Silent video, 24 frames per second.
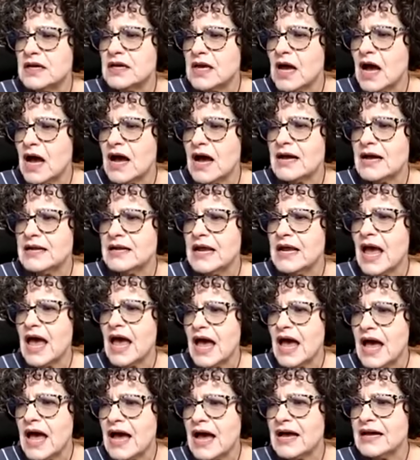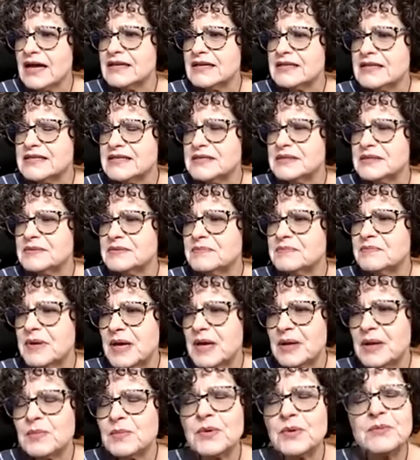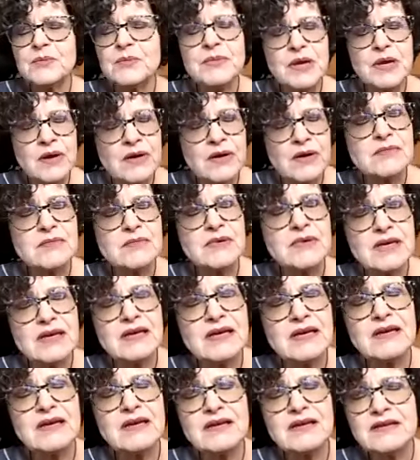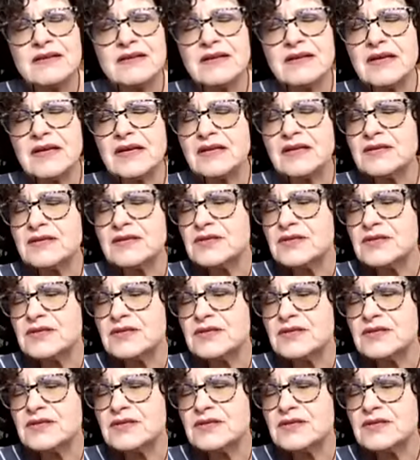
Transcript: God had been preparing me in